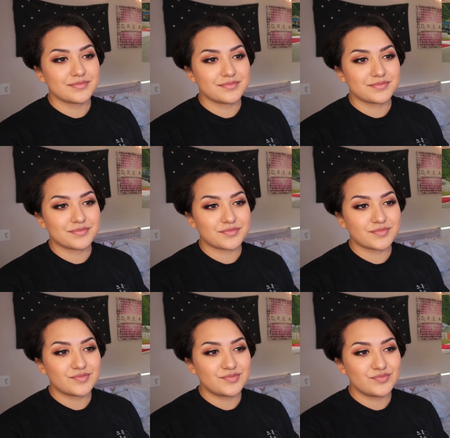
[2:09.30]

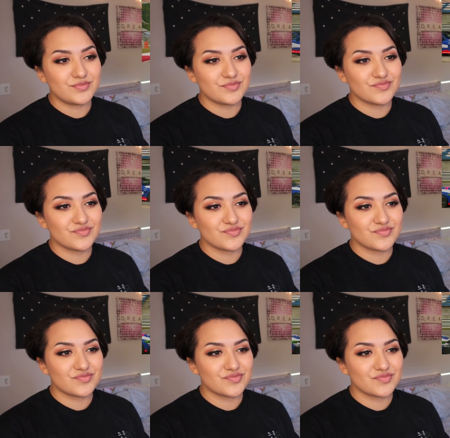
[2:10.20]

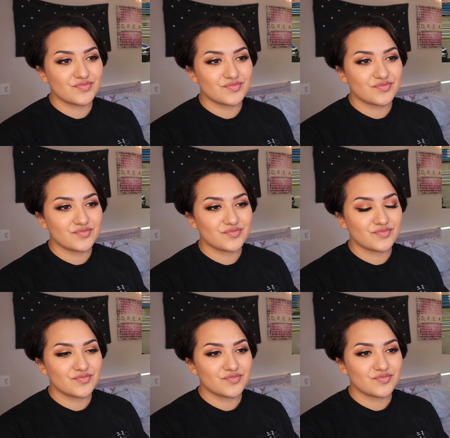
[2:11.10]

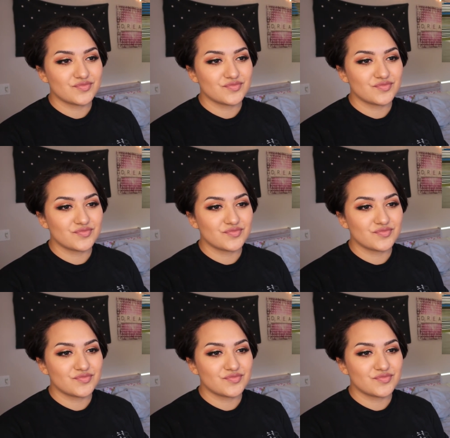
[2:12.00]
(silence)